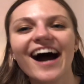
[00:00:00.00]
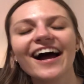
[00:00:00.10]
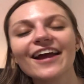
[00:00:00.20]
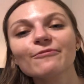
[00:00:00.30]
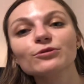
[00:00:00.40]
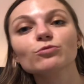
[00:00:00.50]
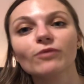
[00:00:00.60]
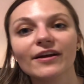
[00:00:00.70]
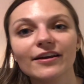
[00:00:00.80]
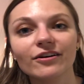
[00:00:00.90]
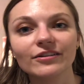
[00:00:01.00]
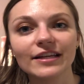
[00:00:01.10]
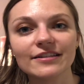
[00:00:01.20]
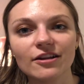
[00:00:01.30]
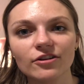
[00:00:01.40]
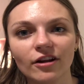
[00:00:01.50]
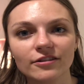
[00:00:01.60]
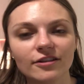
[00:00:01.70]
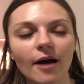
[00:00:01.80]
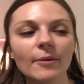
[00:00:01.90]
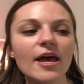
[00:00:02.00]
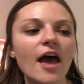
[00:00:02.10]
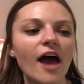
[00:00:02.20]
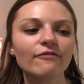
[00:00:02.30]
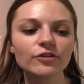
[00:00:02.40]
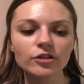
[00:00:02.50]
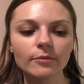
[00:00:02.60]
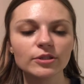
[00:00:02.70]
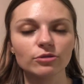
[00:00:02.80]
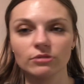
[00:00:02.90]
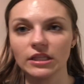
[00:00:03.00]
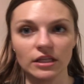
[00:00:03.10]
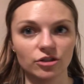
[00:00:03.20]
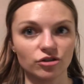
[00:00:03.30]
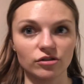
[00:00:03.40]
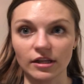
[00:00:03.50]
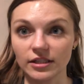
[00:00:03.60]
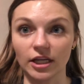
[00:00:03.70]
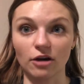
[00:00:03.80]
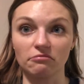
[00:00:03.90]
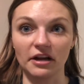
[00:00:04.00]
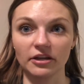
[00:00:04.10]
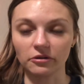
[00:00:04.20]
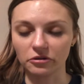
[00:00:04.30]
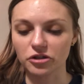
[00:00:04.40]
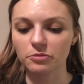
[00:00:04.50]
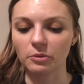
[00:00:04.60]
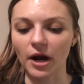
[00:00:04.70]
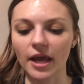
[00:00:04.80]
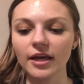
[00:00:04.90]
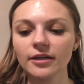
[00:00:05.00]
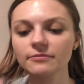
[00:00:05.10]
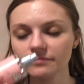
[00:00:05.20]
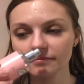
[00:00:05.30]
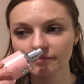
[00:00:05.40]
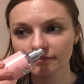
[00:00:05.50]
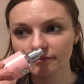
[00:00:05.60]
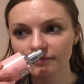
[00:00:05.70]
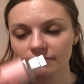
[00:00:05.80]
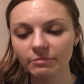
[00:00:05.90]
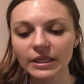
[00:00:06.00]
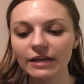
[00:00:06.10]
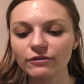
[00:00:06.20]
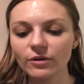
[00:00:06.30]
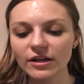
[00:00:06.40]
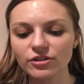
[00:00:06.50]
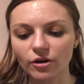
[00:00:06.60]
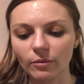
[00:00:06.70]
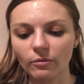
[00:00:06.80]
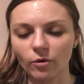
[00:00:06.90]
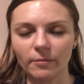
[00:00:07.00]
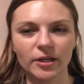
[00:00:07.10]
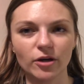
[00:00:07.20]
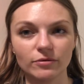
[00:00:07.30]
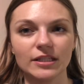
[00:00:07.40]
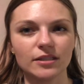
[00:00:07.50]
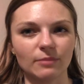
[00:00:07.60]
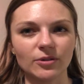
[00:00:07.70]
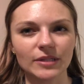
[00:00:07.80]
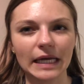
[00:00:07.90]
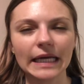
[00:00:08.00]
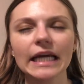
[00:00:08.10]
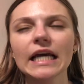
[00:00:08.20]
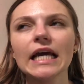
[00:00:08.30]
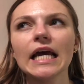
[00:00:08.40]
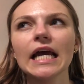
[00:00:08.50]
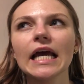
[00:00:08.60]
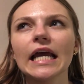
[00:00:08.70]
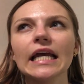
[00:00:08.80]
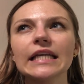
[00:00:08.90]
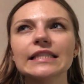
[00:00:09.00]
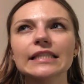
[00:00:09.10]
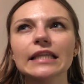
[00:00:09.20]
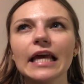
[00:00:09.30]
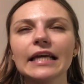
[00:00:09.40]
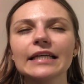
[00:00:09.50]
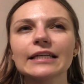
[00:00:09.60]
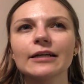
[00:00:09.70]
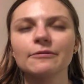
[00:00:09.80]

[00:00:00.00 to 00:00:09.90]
I was working on this nonstop. At first I was using this just as like a regular spray but if you guys know what warm and cozy smells like, it's like,